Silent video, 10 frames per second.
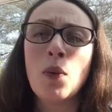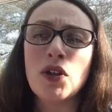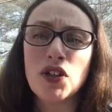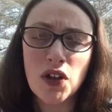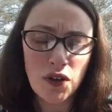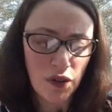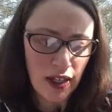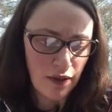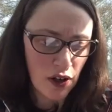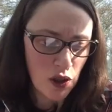with two
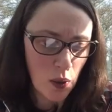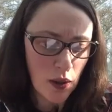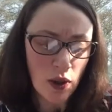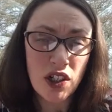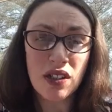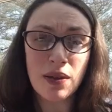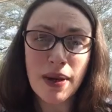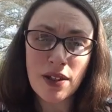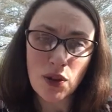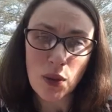flavours, one which is a
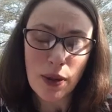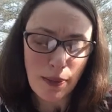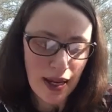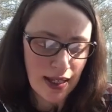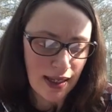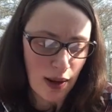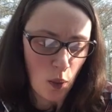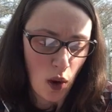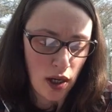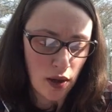meadow sweet base
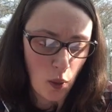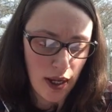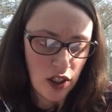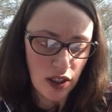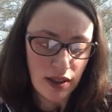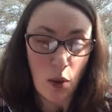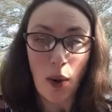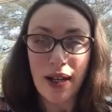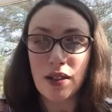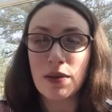and one which is a
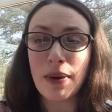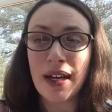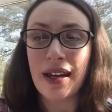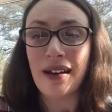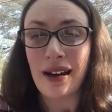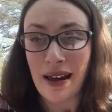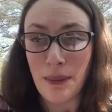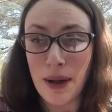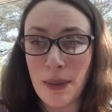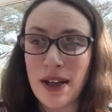wild berry and
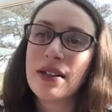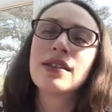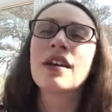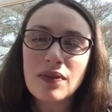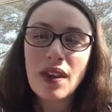cranberry base.